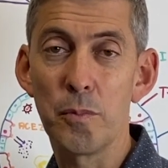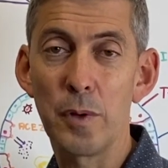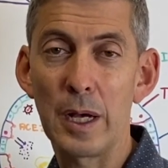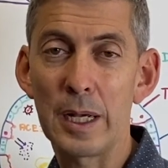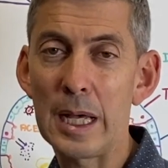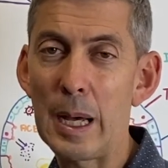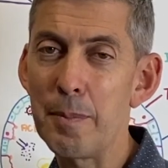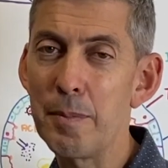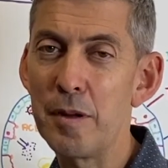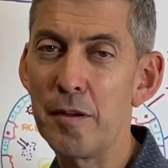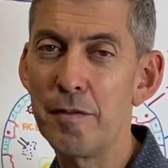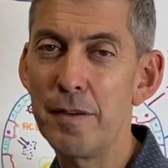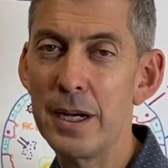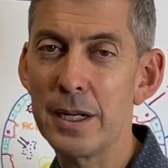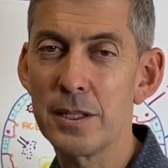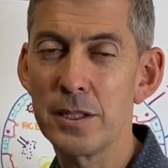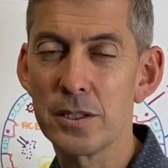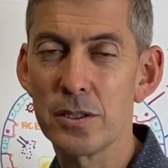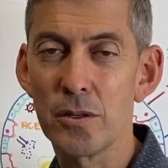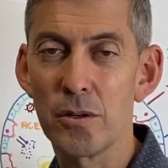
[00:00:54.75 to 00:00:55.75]
A couple of
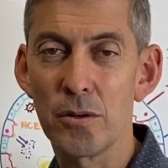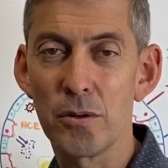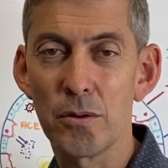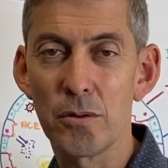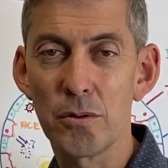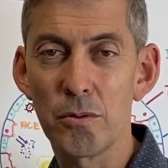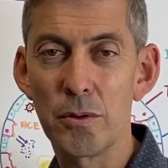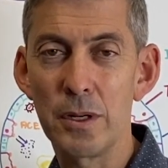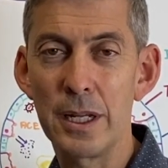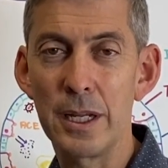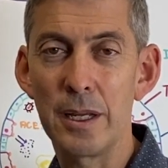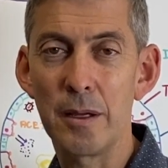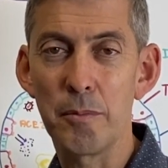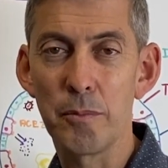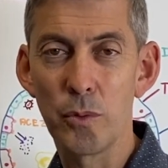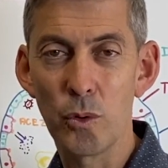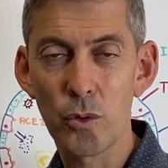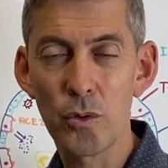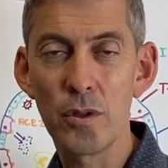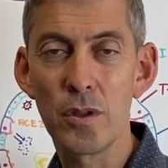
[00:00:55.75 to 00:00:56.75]
factors are really
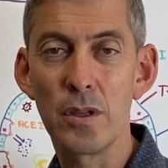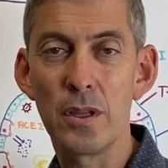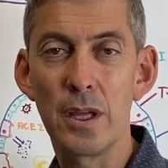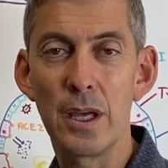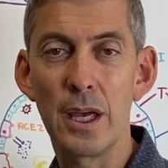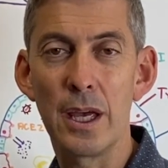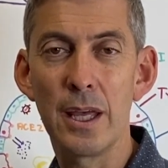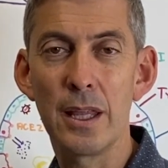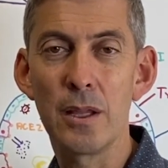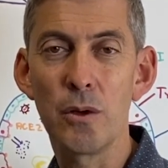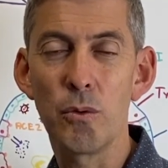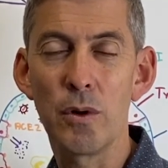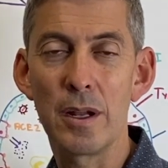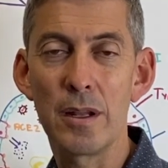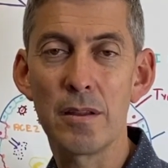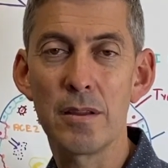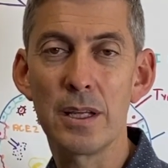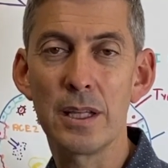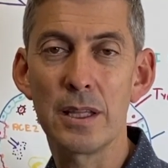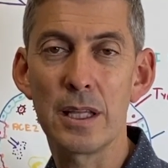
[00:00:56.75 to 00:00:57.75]
important there. The
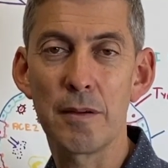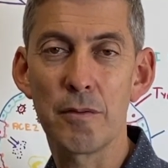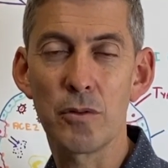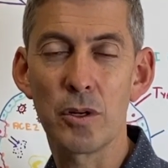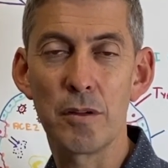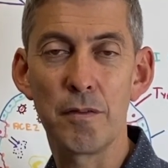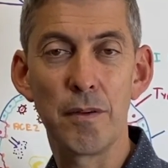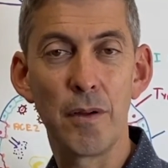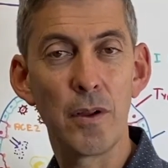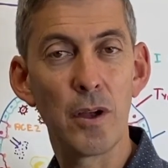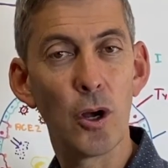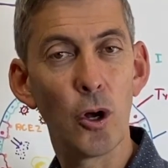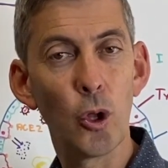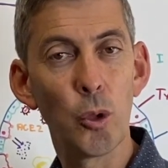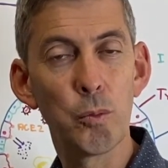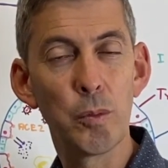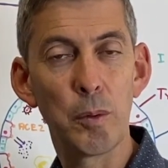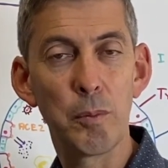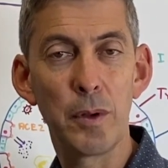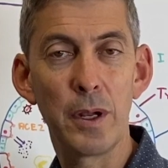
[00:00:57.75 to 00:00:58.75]
one thing, they've got a very
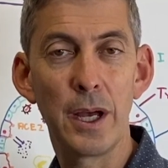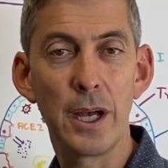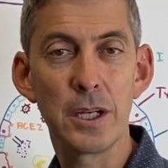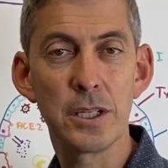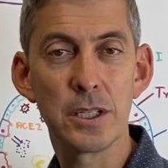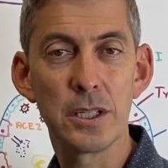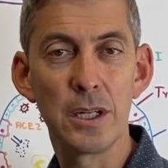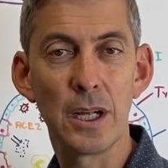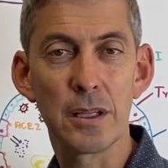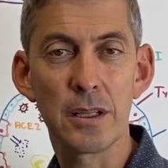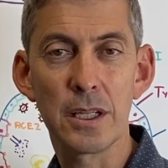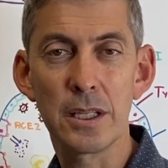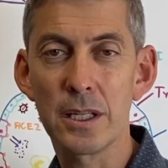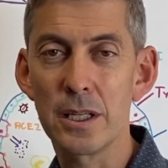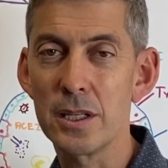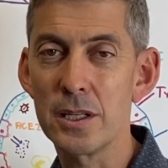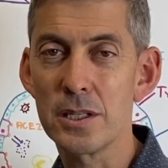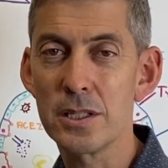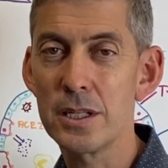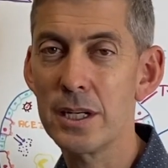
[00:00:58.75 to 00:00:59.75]
old population. I think
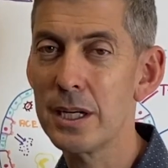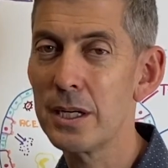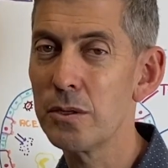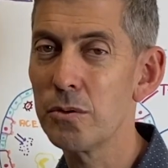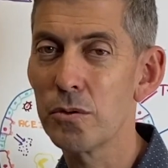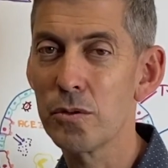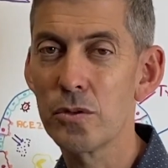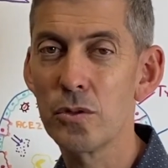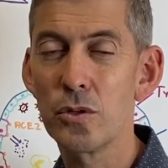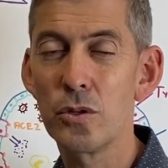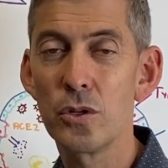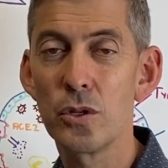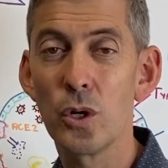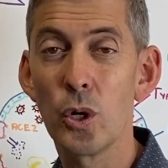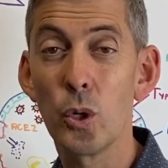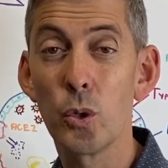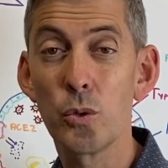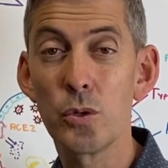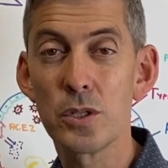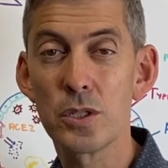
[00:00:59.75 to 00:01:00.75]
they're the second or third
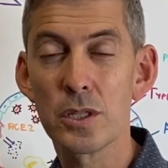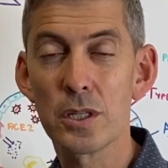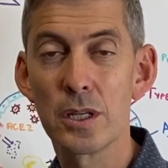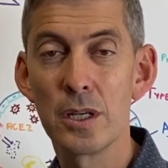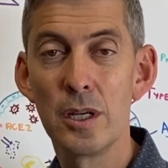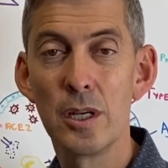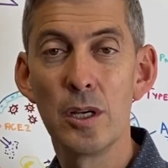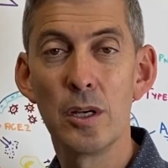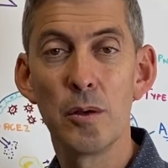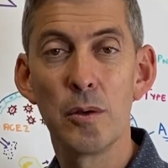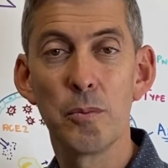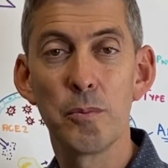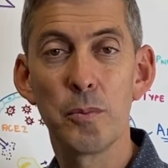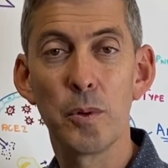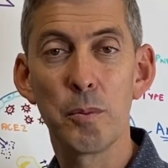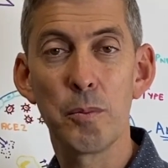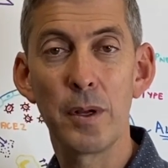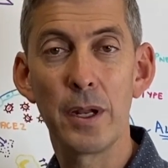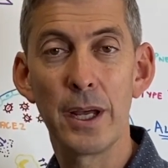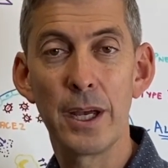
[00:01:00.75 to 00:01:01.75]
oldest
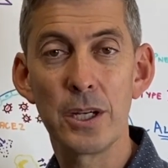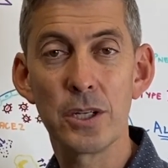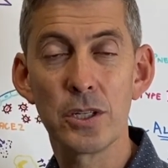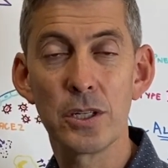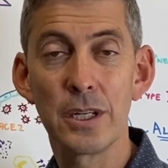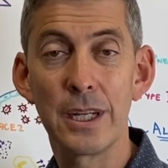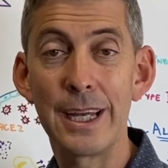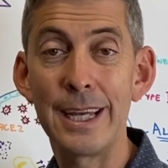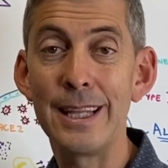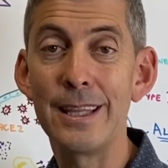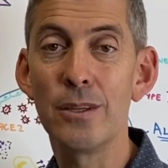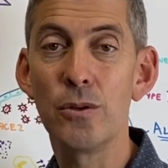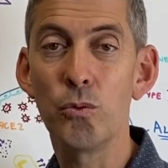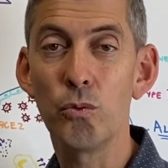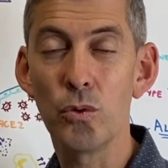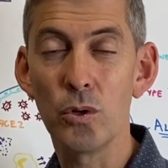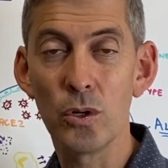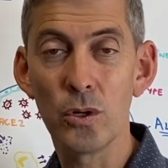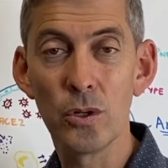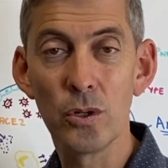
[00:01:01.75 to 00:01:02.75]
population in the
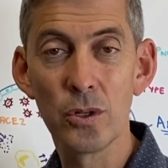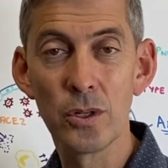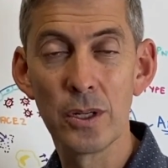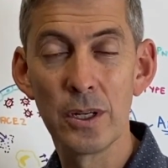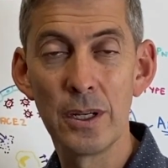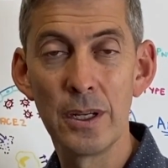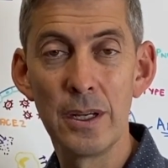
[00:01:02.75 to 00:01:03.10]
world.